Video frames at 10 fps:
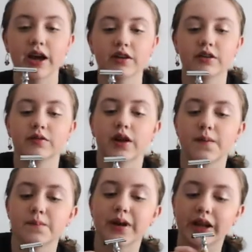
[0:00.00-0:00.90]
out of
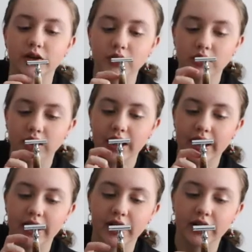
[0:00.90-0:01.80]
metal
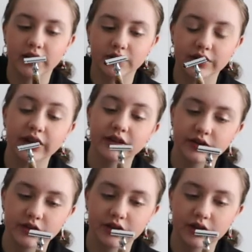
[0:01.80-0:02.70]
and
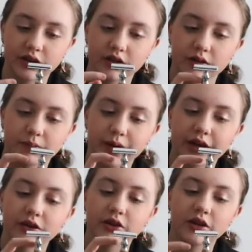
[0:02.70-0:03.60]
stainless steel,
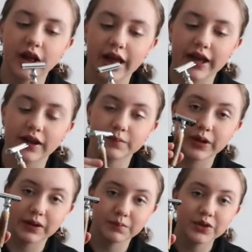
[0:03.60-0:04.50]
metal and
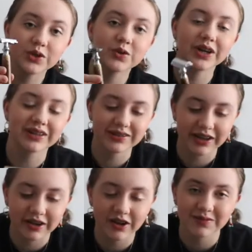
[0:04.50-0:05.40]
bamboo
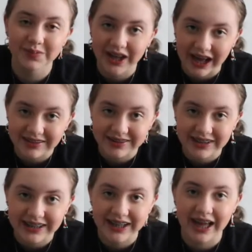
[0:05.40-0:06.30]
instead of
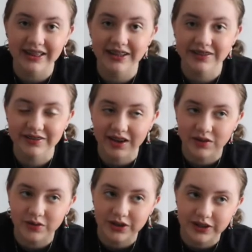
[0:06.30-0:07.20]
plastic. And this is
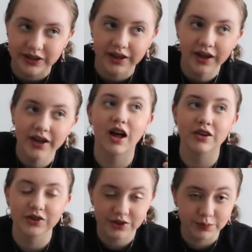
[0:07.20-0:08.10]
not really
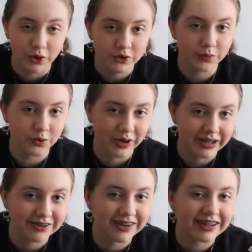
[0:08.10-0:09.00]
a disposable
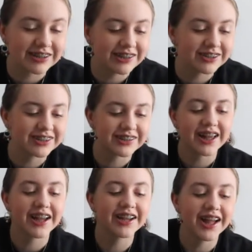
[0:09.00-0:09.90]
razor, as you would
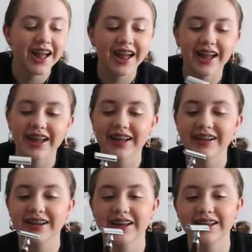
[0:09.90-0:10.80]
say.
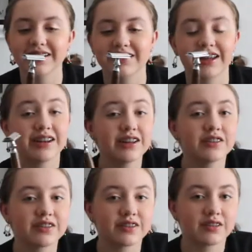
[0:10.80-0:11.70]
It is, it
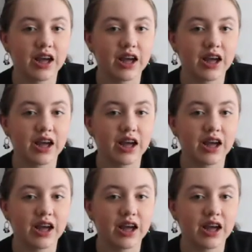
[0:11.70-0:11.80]
is,